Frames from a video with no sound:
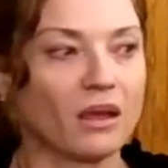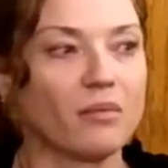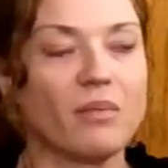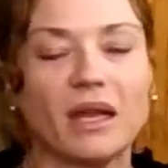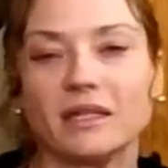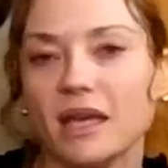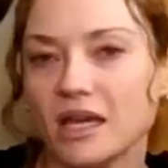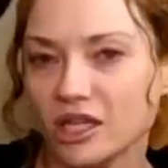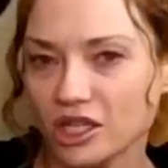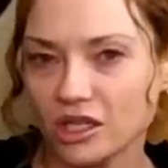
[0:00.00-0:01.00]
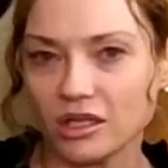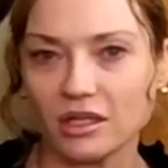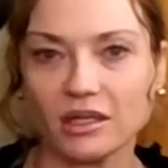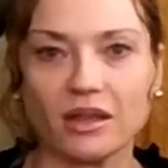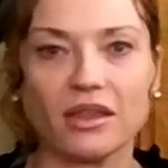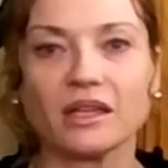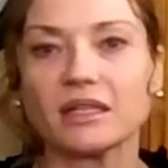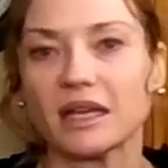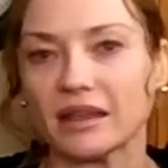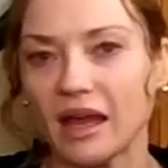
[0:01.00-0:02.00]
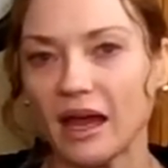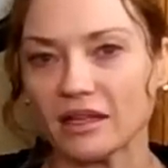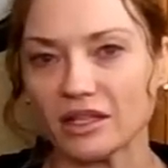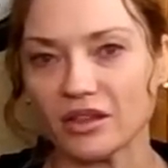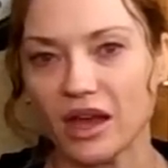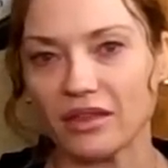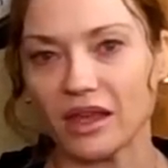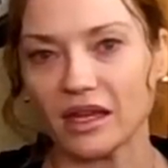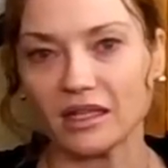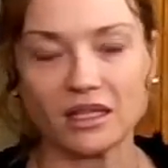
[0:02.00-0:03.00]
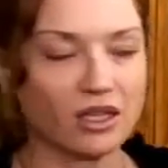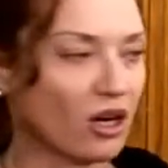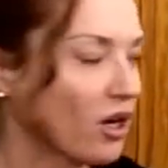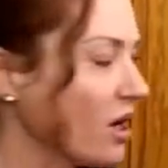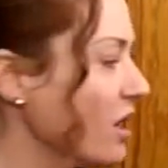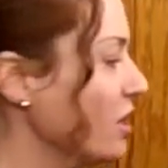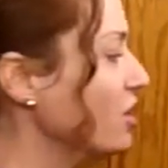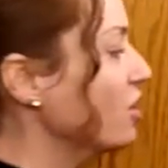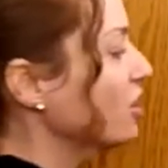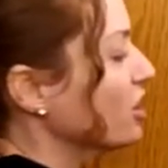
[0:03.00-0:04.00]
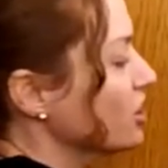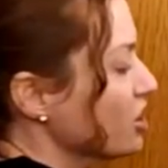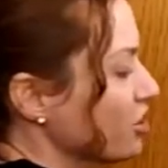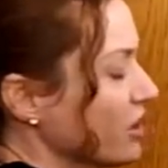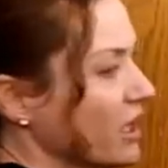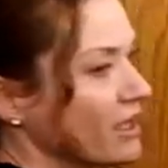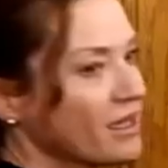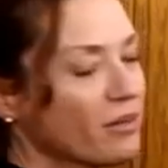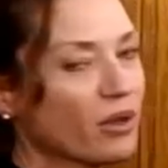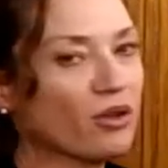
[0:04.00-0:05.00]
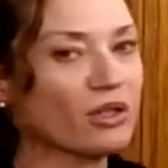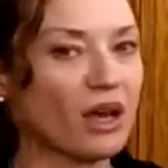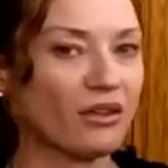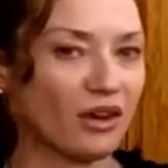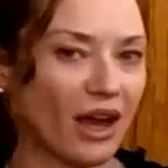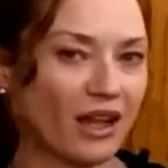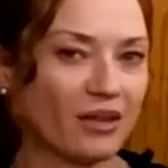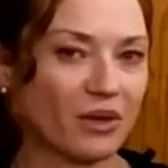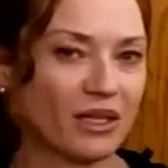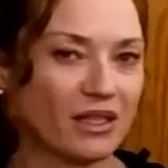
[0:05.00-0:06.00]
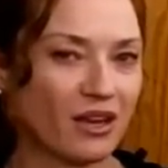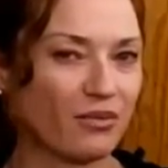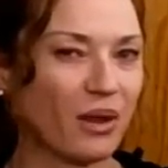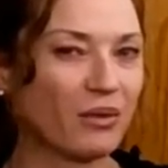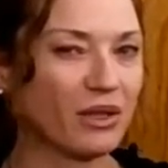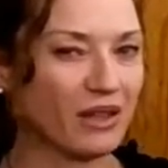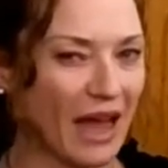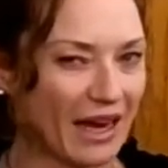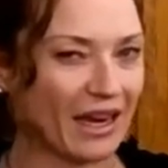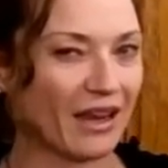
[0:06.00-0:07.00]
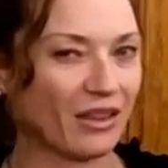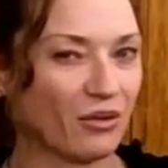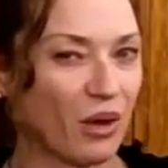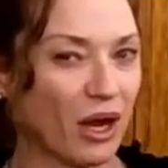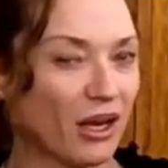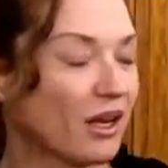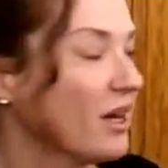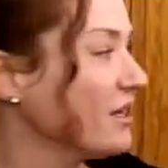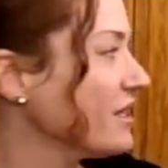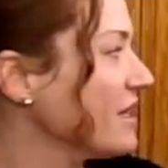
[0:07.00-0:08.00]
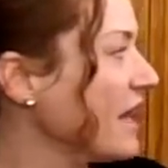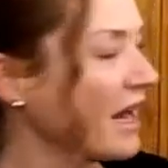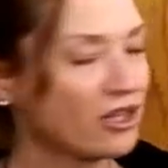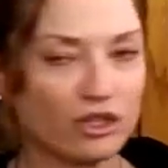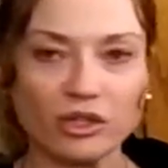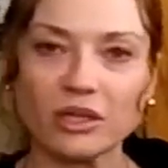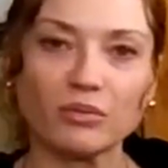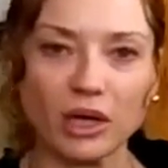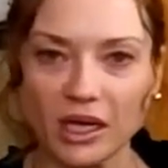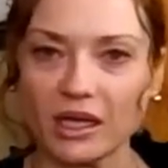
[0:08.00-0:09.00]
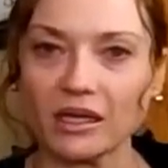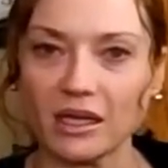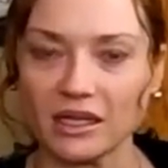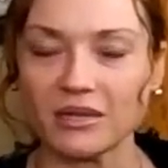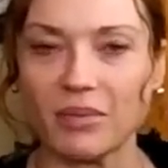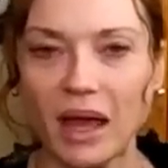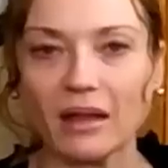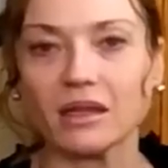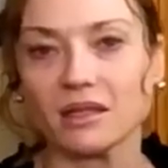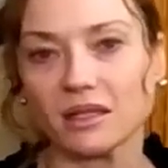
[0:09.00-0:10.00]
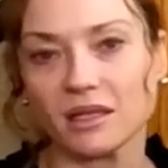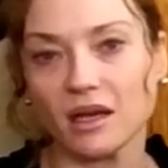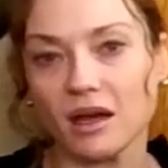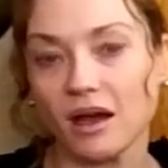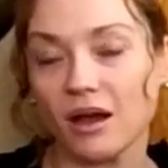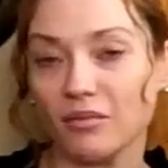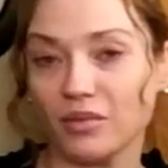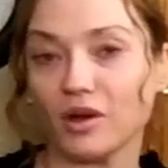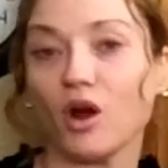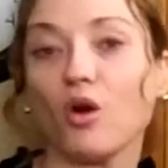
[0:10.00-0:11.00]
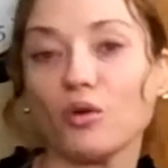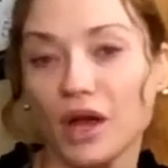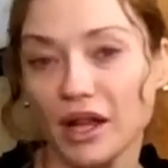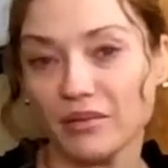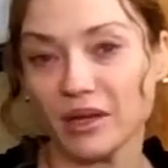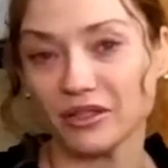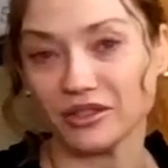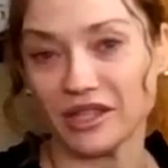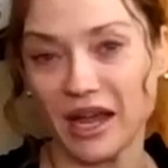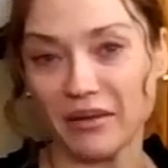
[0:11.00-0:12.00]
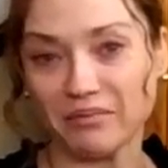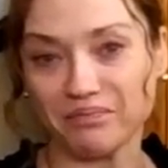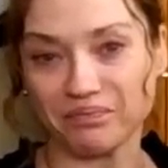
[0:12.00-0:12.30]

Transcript: meditations, things like that, so that they can start nurturing some of those other elements that are maybe lacking in their body to naturally bring into balance their own elemental type.